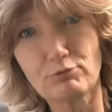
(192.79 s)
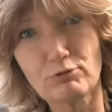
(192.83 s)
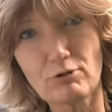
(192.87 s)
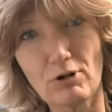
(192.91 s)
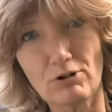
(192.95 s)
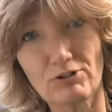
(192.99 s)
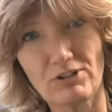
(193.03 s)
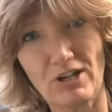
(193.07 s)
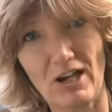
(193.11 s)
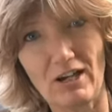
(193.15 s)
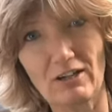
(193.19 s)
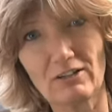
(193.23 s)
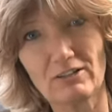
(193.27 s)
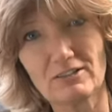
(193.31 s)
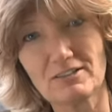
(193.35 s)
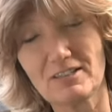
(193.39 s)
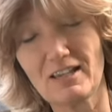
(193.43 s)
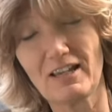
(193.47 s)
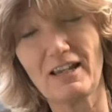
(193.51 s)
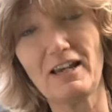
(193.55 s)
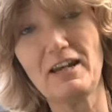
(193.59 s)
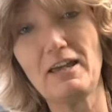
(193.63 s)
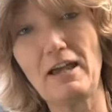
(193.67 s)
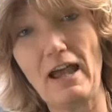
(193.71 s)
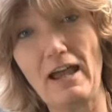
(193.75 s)

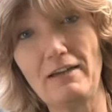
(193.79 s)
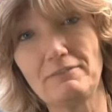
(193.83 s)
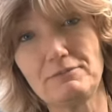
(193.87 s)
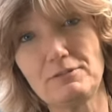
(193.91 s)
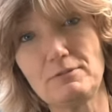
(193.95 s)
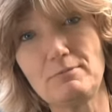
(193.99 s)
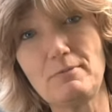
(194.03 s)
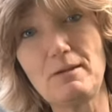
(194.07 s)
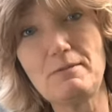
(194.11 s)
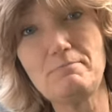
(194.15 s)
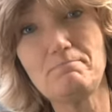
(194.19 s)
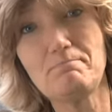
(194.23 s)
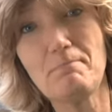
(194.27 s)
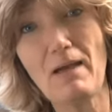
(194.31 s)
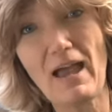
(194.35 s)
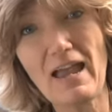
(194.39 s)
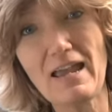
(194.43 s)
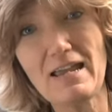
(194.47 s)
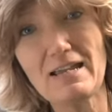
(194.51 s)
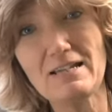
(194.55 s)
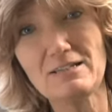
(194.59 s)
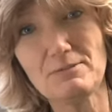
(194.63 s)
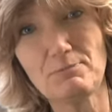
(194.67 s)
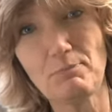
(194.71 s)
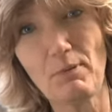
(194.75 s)
products are going to have to be
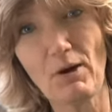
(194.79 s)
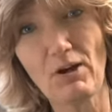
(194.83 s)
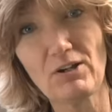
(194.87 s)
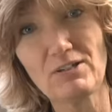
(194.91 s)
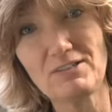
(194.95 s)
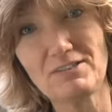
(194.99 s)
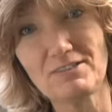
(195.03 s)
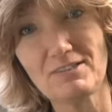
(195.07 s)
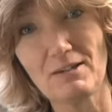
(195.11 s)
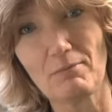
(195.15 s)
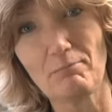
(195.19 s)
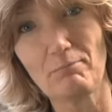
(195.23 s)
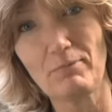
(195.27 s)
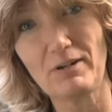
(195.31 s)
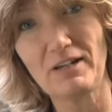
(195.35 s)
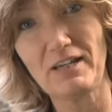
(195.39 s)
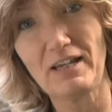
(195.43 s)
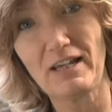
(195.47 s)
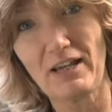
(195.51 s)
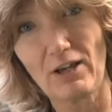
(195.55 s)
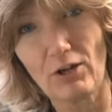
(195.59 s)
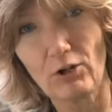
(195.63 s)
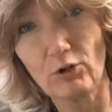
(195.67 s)
made by somebody,